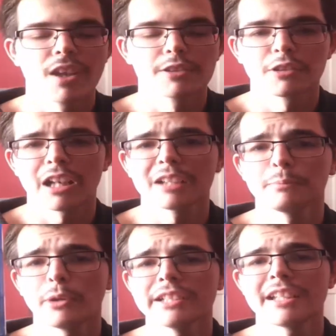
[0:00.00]
So I
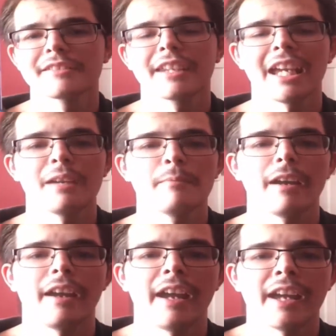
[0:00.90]
completed this game
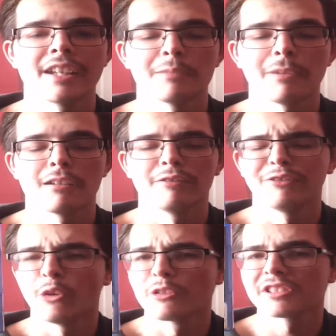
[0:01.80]
in about
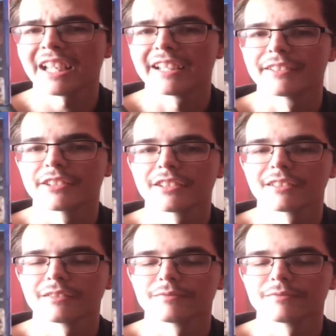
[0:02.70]
4 settings.